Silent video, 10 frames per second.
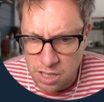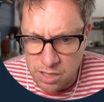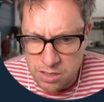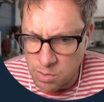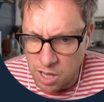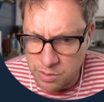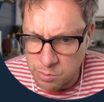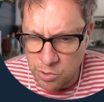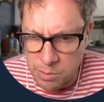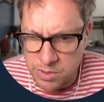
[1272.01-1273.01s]
and some other
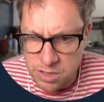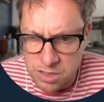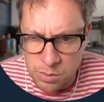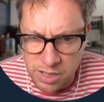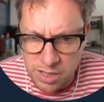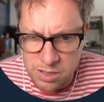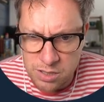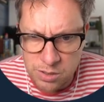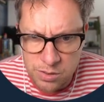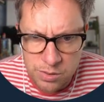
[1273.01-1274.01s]
parameters that we need
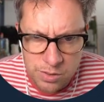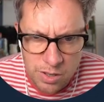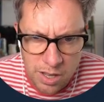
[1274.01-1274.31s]
to